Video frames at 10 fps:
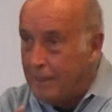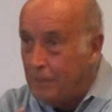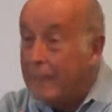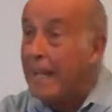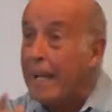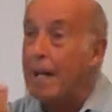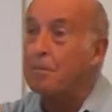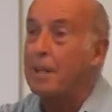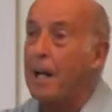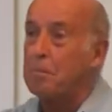We can't
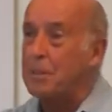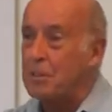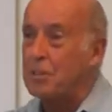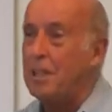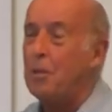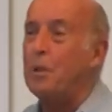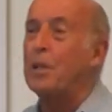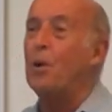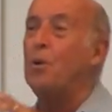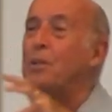have dogmas. We
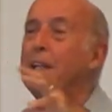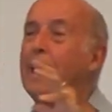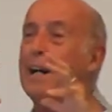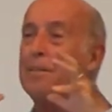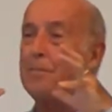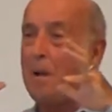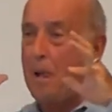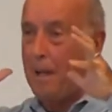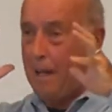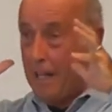can only have
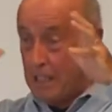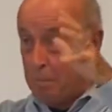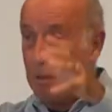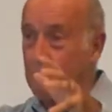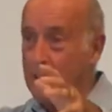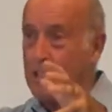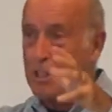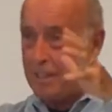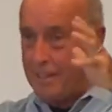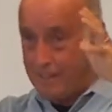
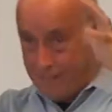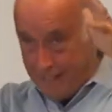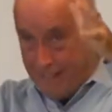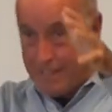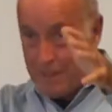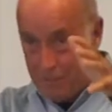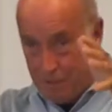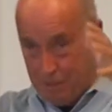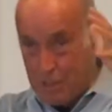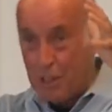exploration,
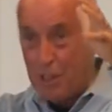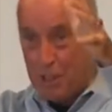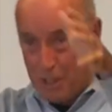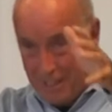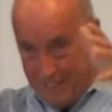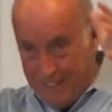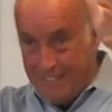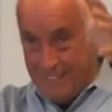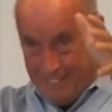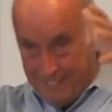scientific research,
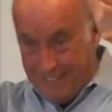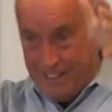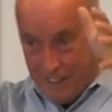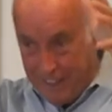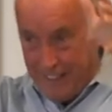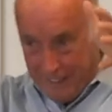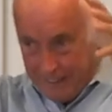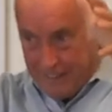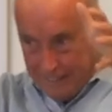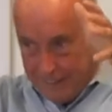
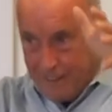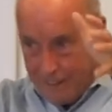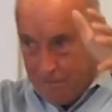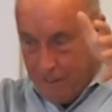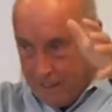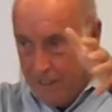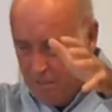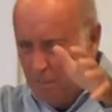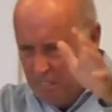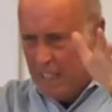studying, re
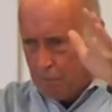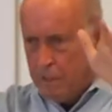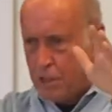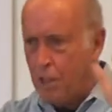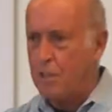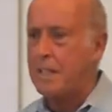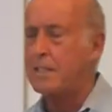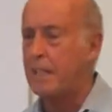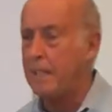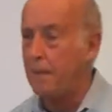really research,
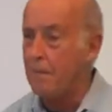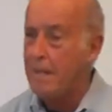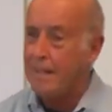that's the key.